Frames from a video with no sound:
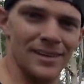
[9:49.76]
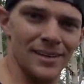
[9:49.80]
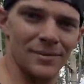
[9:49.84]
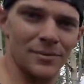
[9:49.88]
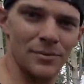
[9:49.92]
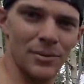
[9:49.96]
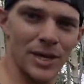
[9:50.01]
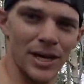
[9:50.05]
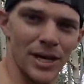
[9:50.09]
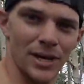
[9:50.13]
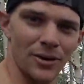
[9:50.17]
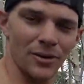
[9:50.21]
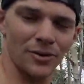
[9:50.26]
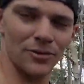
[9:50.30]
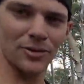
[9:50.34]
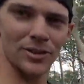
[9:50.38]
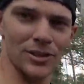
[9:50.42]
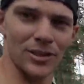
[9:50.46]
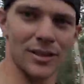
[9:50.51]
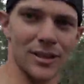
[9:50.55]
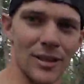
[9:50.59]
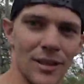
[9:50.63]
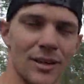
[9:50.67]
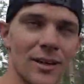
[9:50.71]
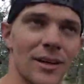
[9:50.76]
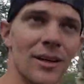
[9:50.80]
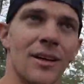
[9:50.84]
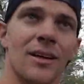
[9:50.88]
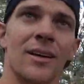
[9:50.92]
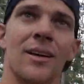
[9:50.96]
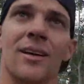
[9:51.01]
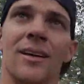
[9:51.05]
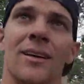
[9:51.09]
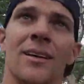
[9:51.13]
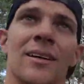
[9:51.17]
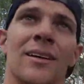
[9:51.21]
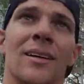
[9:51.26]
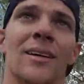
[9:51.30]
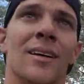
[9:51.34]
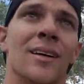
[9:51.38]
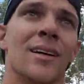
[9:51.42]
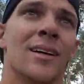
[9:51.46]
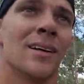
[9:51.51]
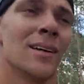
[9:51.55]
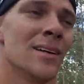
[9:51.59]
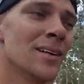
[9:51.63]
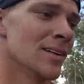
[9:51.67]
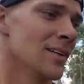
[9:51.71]
back over there.
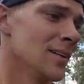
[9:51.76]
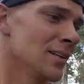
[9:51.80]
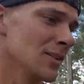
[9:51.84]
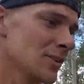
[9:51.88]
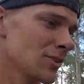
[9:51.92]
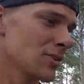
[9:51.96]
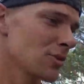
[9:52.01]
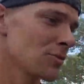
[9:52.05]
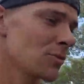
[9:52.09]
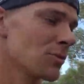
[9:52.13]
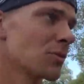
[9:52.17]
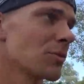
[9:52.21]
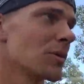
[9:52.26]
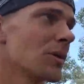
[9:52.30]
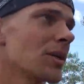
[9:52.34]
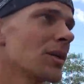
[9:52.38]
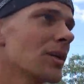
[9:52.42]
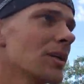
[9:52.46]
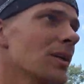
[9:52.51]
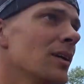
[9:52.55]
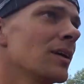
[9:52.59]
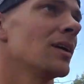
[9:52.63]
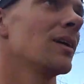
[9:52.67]
Super windy.